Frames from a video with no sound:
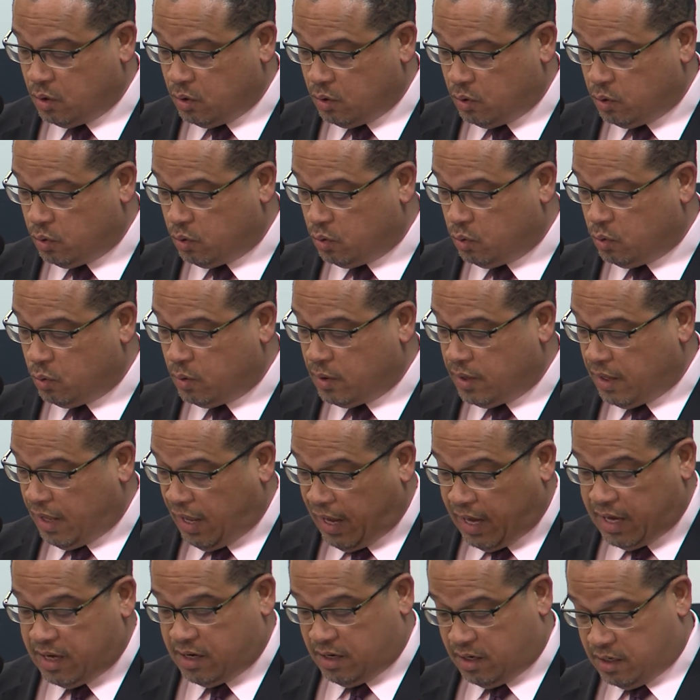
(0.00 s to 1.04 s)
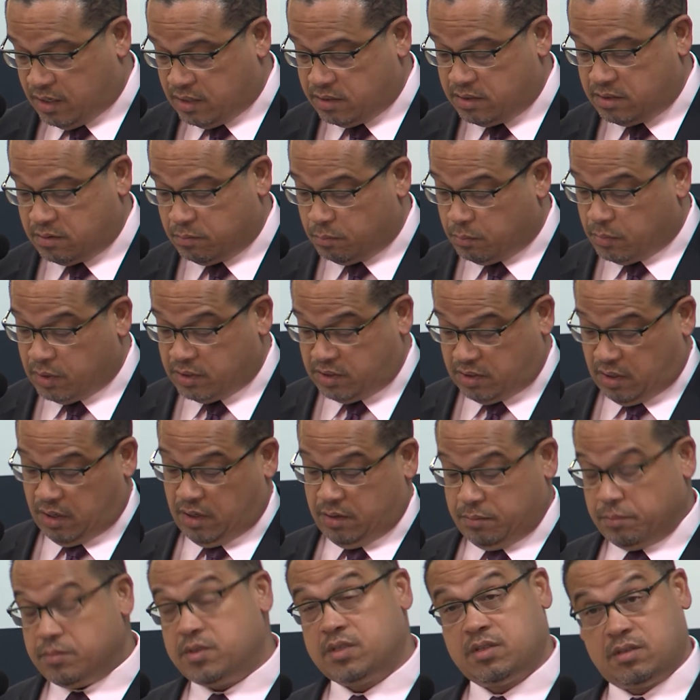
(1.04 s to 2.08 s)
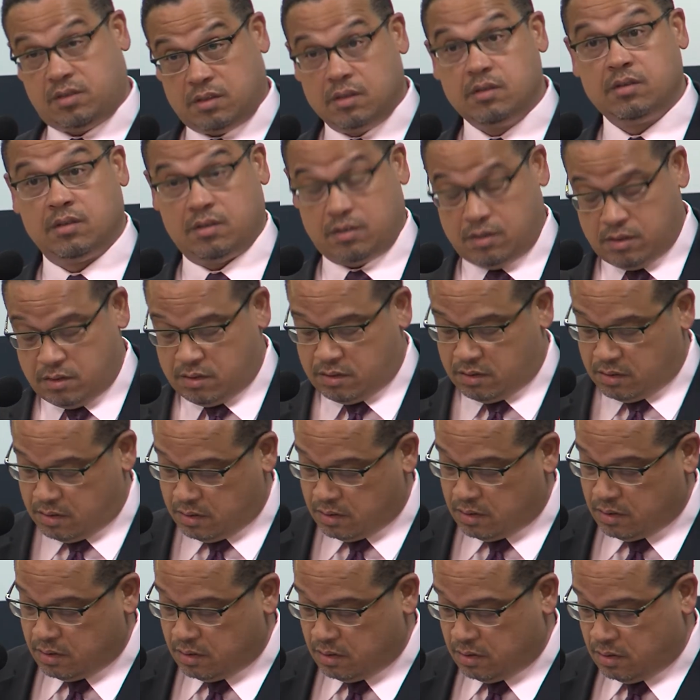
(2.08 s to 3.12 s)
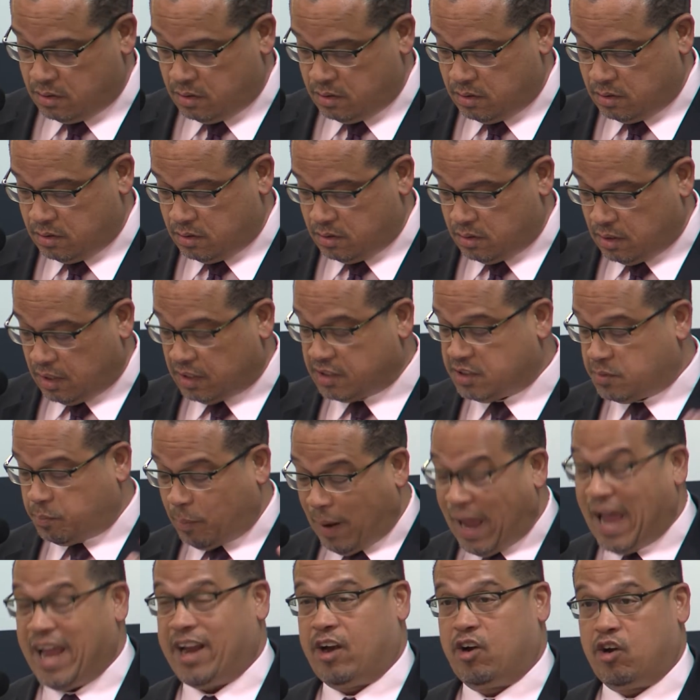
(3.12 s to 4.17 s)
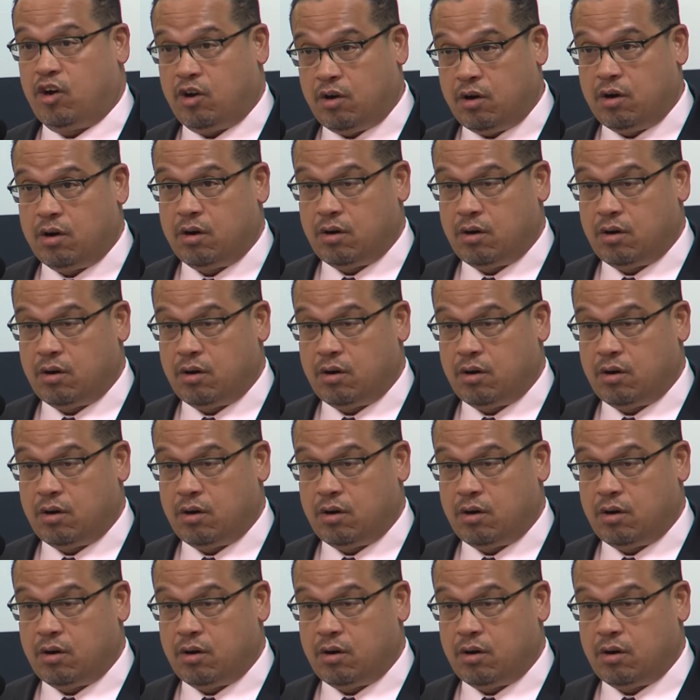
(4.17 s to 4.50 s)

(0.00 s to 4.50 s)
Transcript: who hate us, Muslims, aspire: